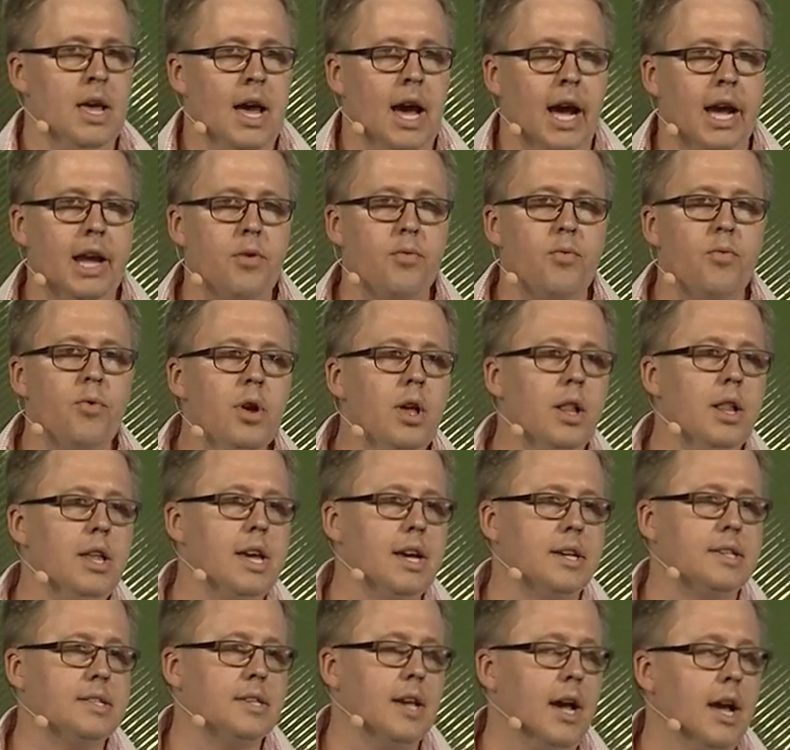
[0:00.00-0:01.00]
I get really
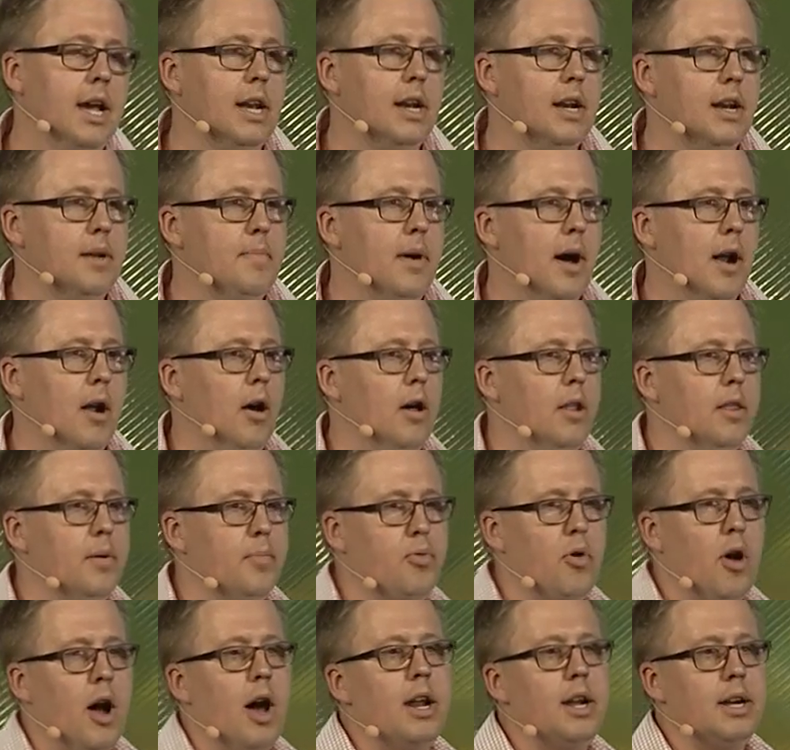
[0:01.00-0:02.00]
excited about all the
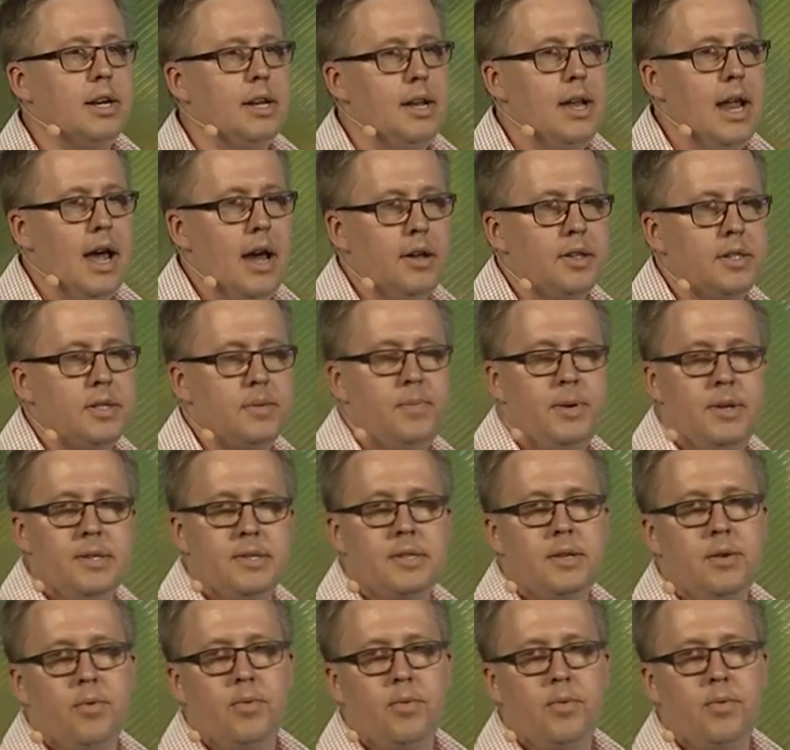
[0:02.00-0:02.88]
product announcements